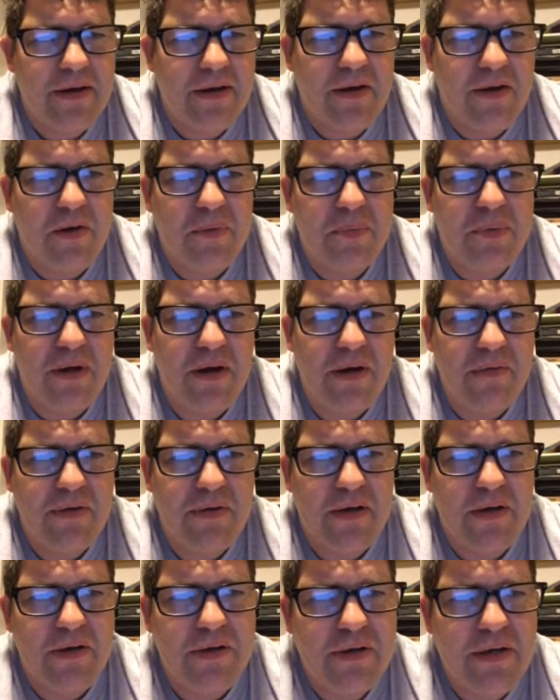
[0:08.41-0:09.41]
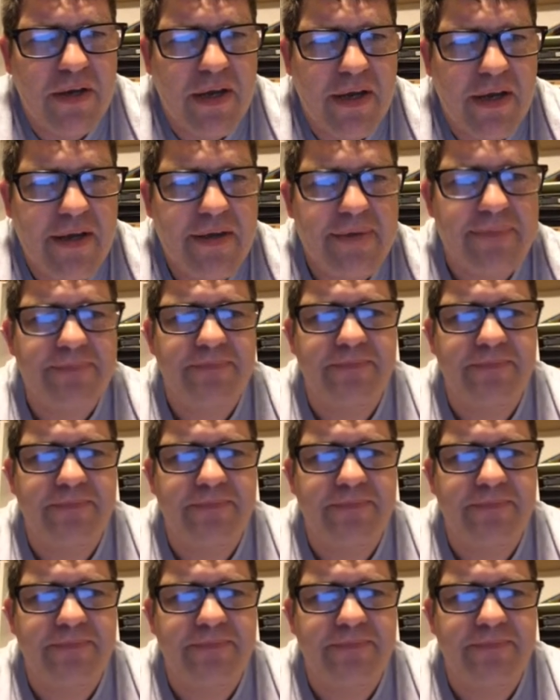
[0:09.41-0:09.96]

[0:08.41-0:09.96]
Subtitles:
I hope you're having a good day.